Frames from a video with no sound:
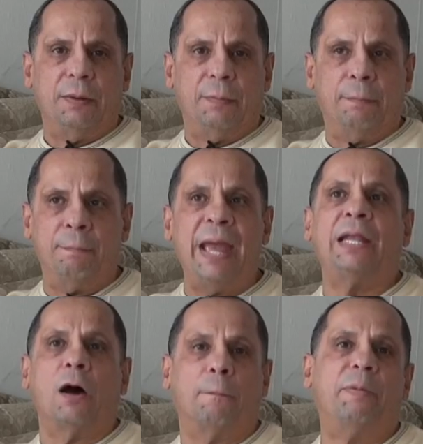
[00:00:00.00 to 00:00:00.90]

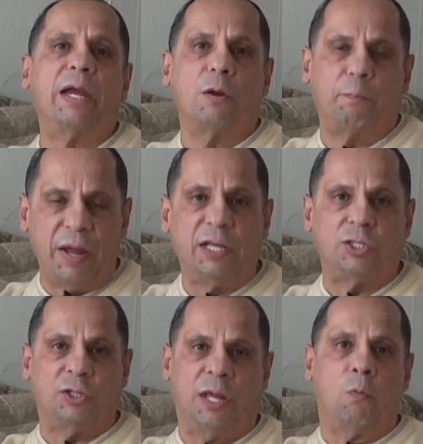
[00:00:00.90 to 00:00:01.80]
meant a bigger
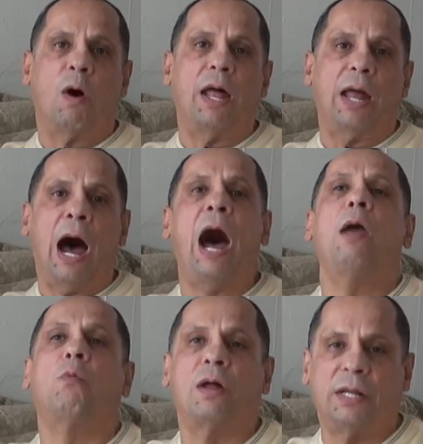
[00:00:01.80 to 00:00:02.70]
picture than what
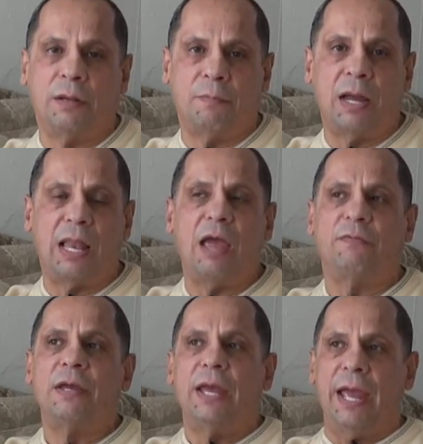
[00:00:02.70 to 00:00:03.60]
I wanted in my
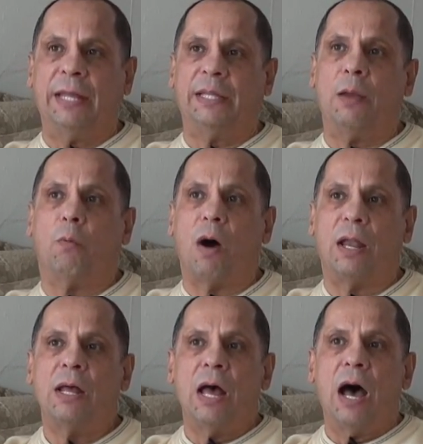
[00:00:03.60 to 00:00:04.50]
life and than
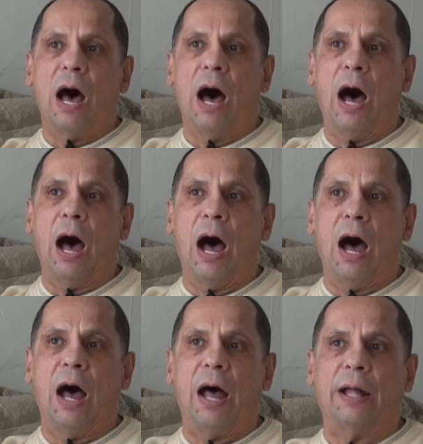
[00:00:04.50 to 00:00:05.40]

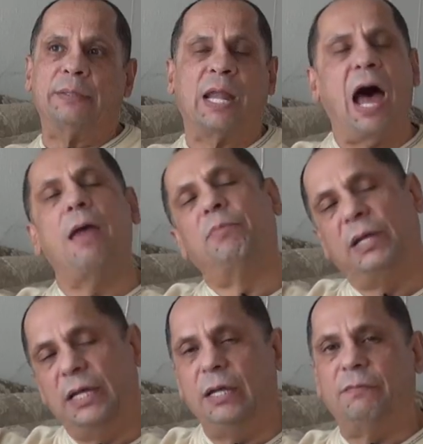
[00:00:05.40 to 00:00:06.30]
that I
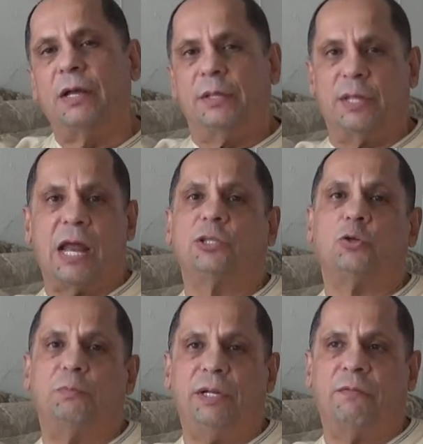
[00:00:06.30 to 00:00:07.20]
believe that I
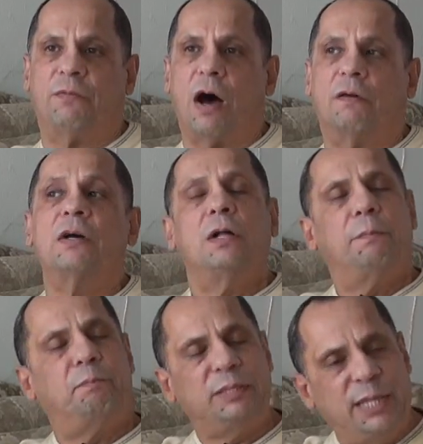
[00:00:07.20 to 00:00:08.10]
should be involved.
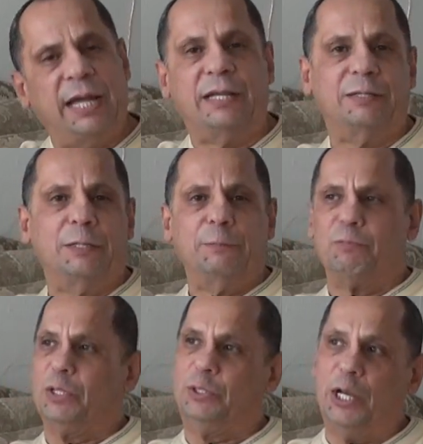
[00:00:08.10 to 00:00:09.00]
But then,
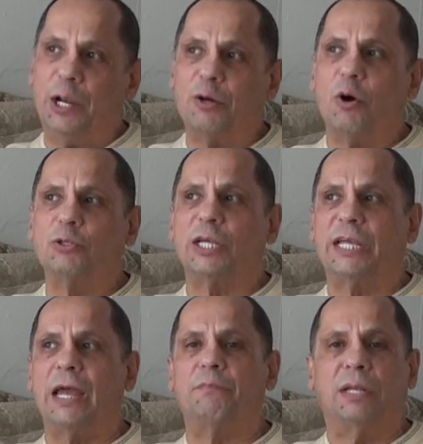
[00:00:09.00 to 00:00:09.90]
there it goes
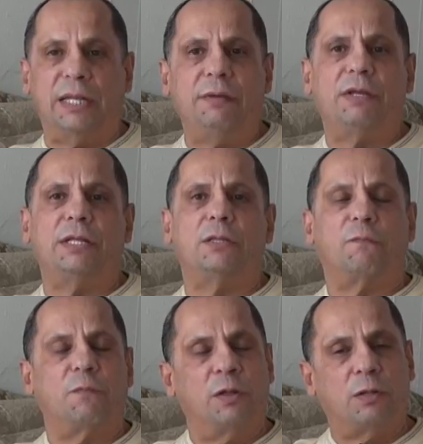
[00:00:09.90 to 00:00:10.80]
again, believing in
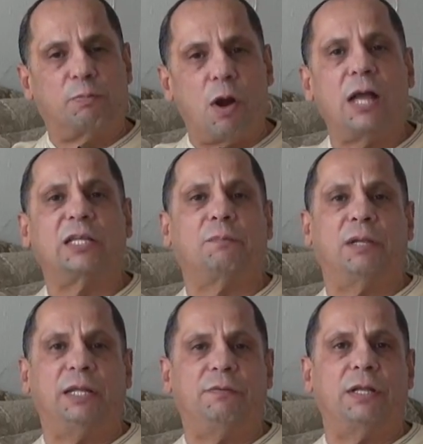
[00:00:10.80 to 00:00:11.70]
the project,
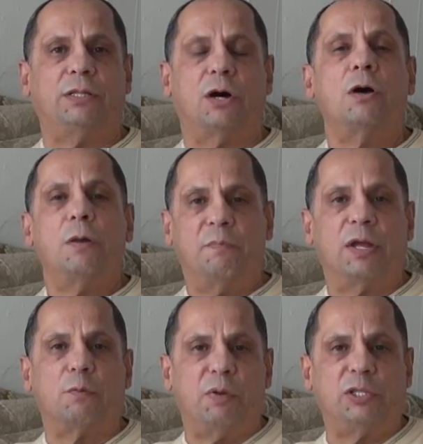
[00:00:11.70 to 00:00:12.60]
believing in the
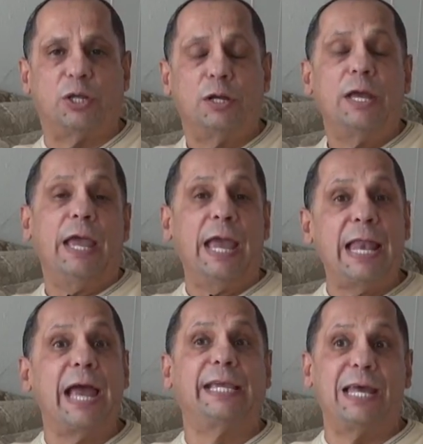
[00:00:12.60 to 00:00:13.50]
bigger picture,
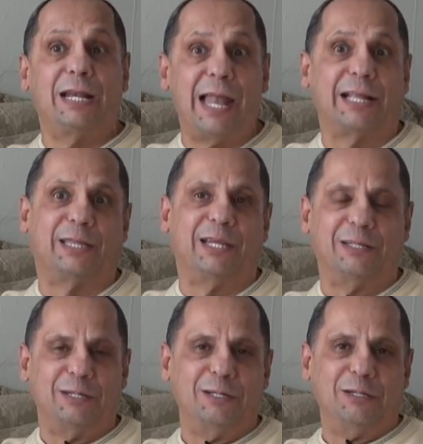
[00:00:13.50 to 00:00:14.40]
and I get elected
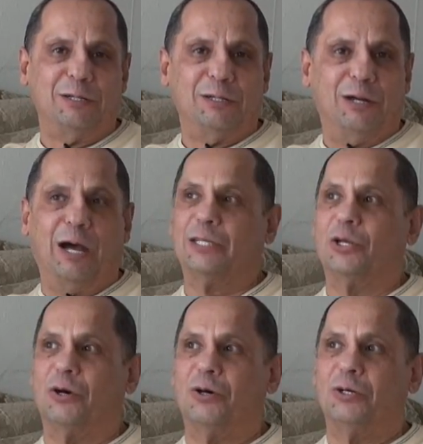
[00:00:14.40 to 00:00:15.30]
as
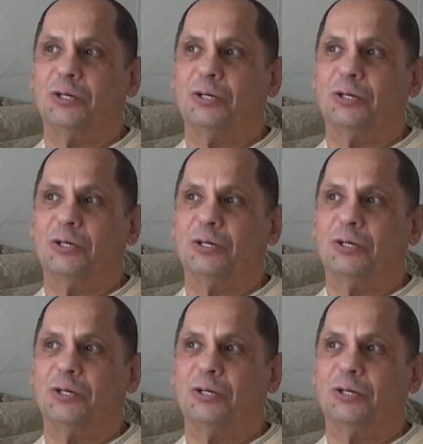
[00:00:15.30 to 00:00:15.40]
a